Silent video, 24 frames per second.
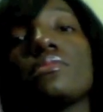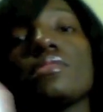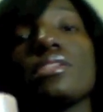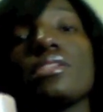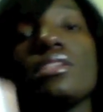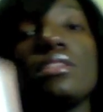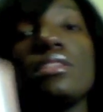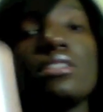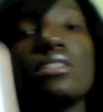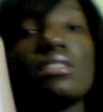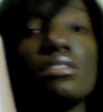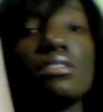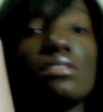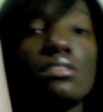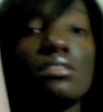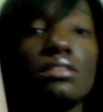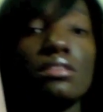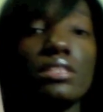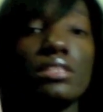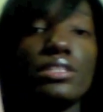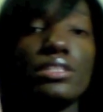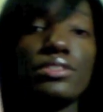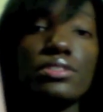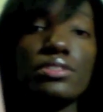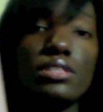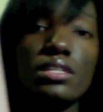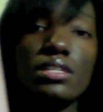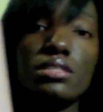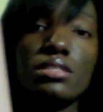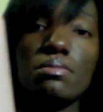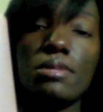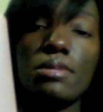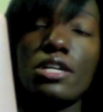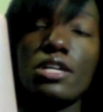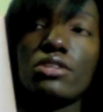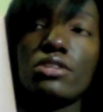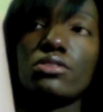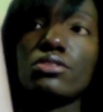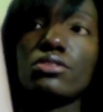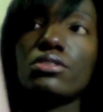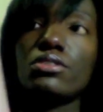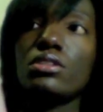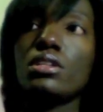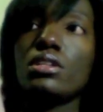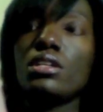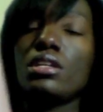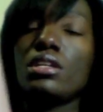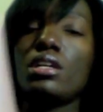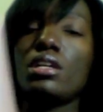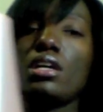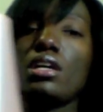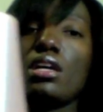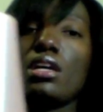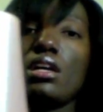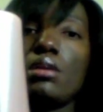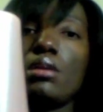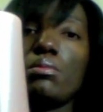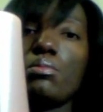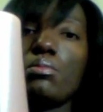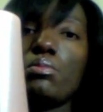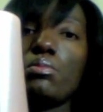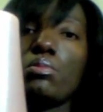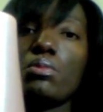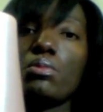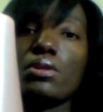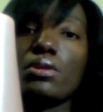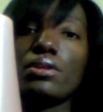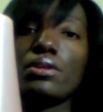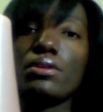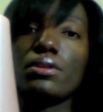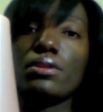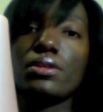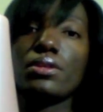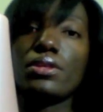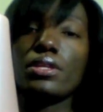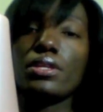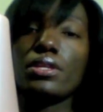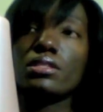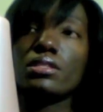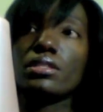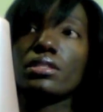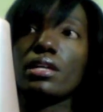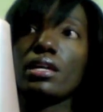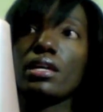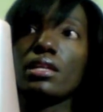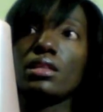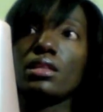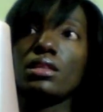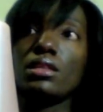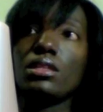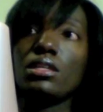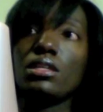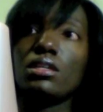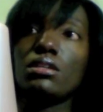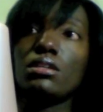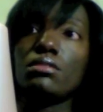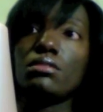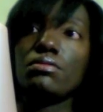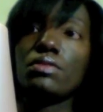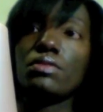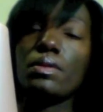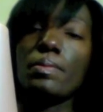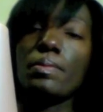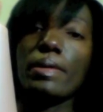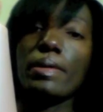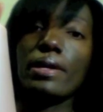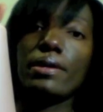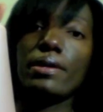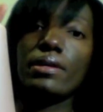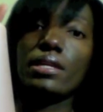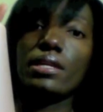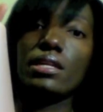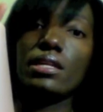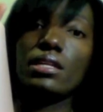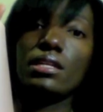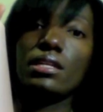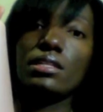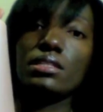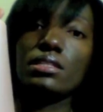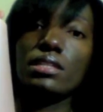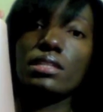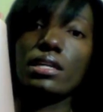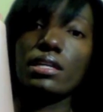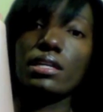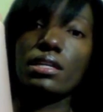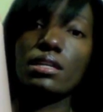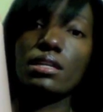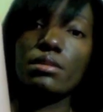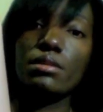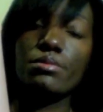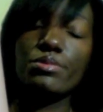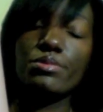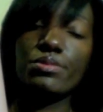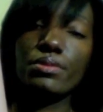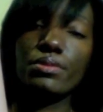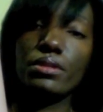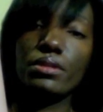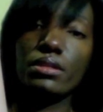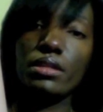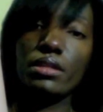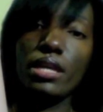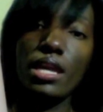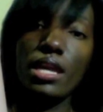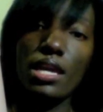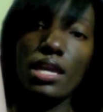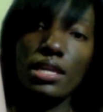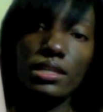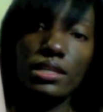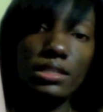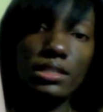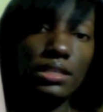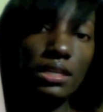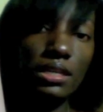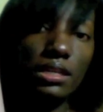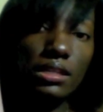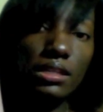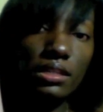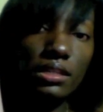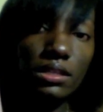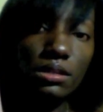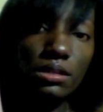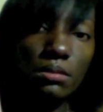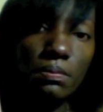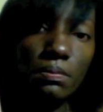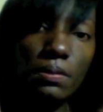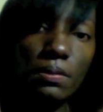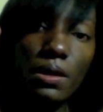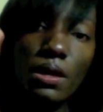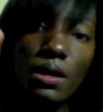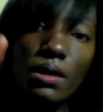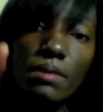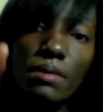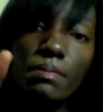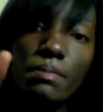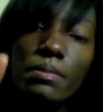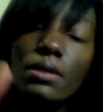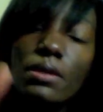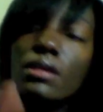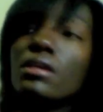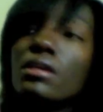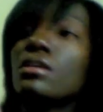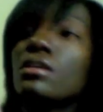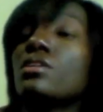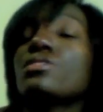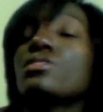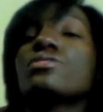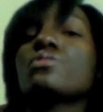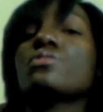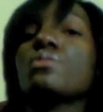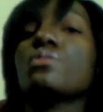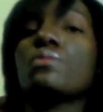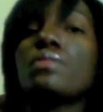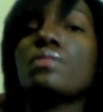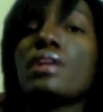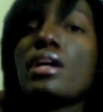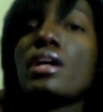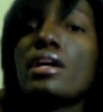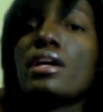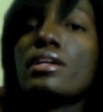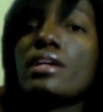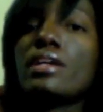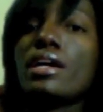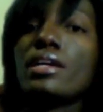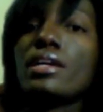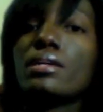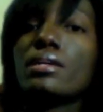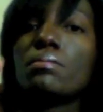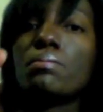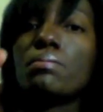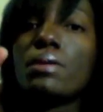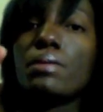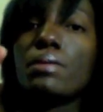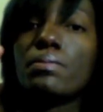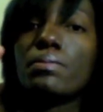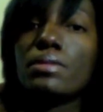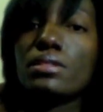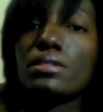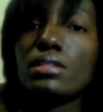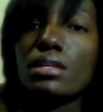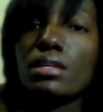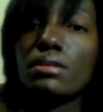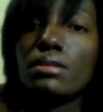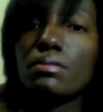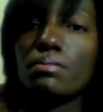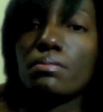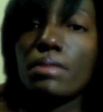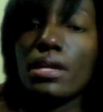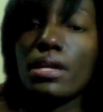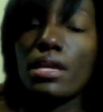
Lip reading: This is the liter size bottle. One of the things I love about it is that it comes with a handy dandy little pump, so that I can pump this out in my